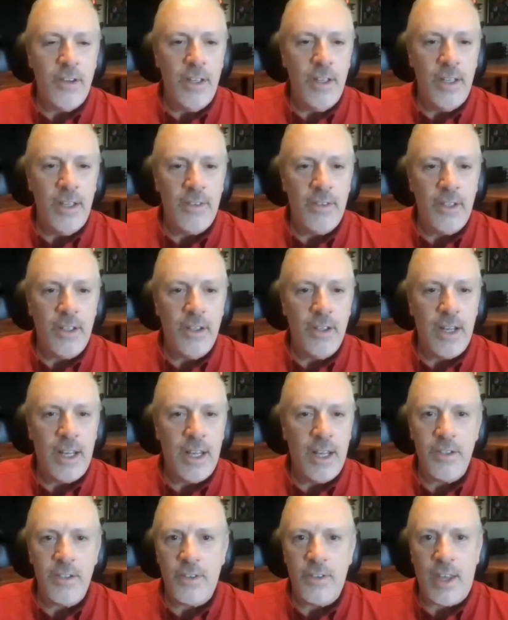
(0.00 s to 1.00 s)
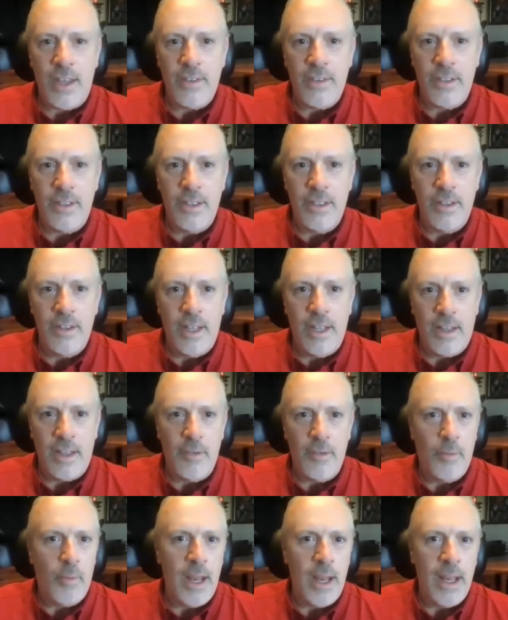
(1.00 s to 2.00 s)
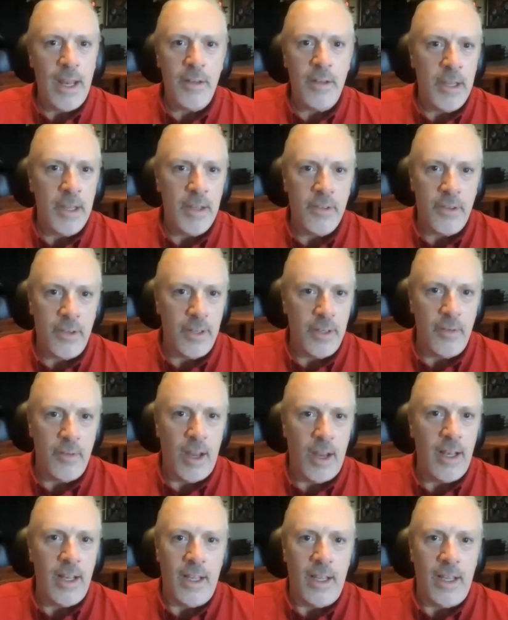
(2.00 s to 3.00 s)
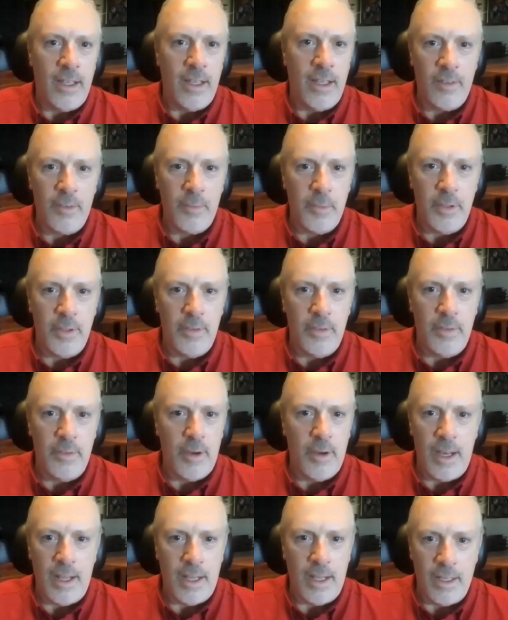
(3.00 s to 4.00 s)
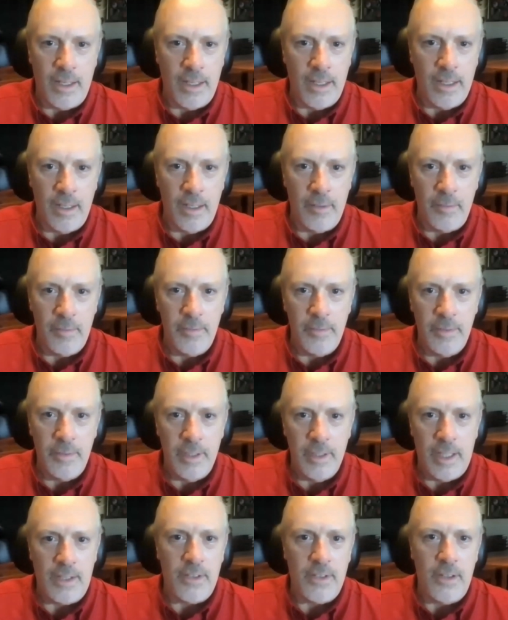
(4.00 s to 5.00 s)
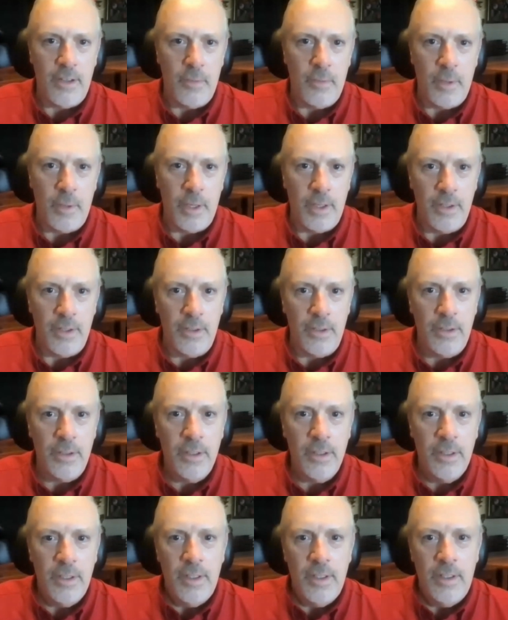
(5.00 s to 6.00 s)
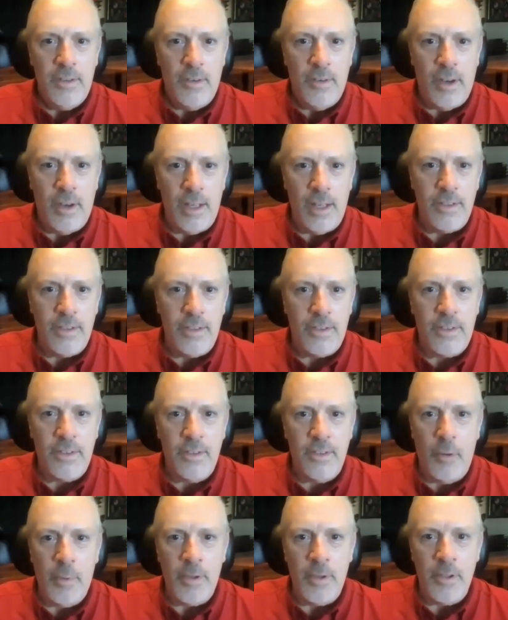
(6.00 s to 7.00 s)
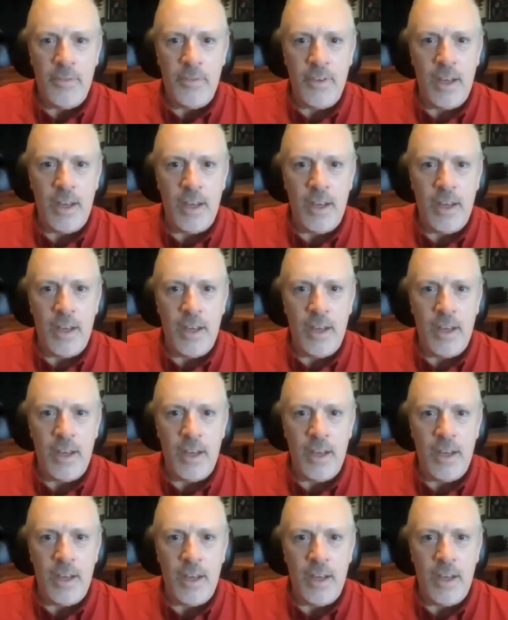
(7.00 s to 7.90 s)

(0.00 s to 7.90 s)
It's a good exercise in like the random entry writing lesson that we do, right? Just open your favorite book to